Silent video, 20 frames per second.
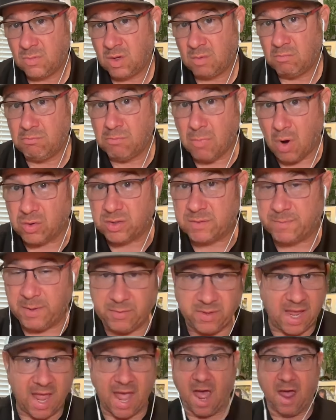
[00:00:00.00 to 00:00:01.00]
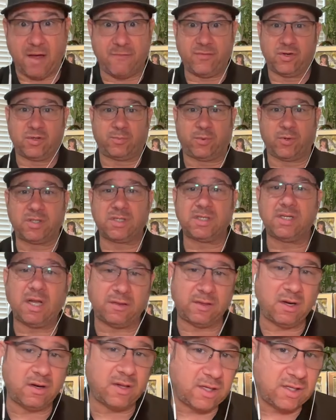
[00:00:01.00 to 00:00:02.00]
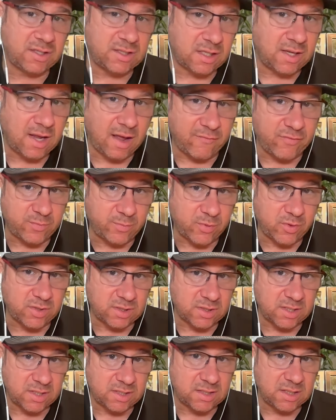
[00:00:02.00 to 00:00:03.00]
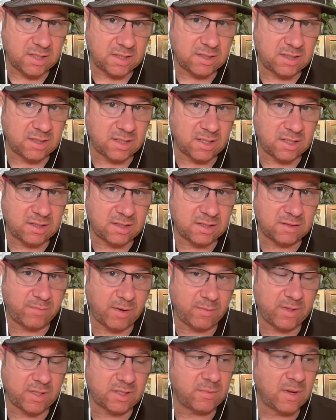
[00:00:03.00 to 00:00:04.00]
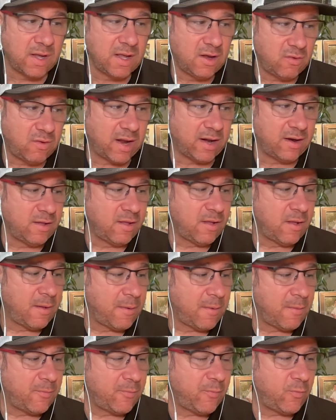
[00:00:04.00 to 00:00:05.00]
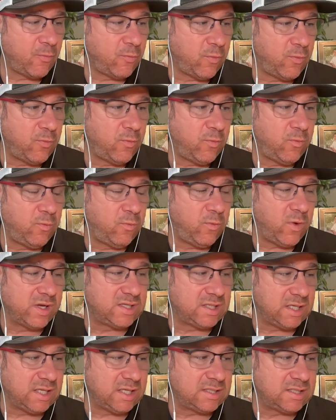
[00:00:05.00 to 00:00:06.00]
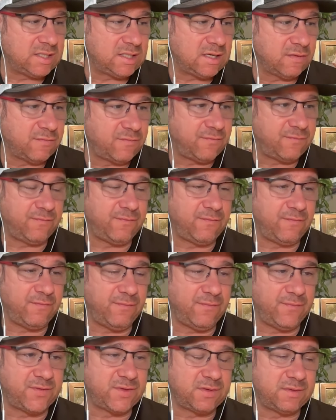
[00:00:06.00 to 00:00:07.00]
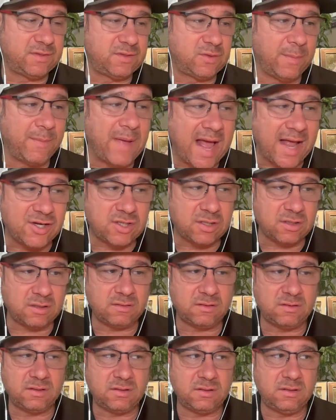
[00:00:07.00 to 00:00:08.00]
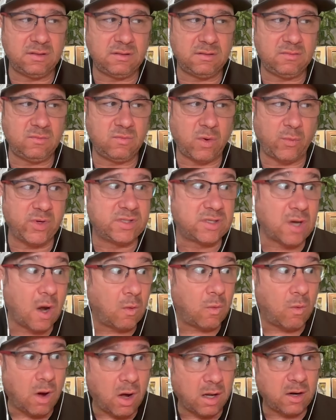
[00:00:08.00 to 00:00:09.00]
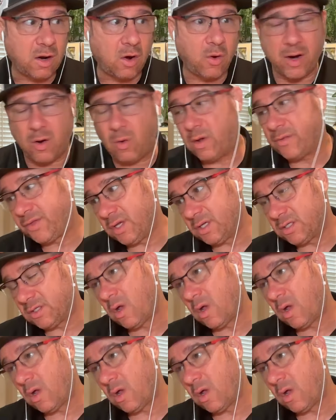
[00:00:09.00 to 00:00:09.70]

Most people, the average person out there, like you said, the average person listening to this is probably, right? It's easy to imagine what we don't want. Oh, I don't want this.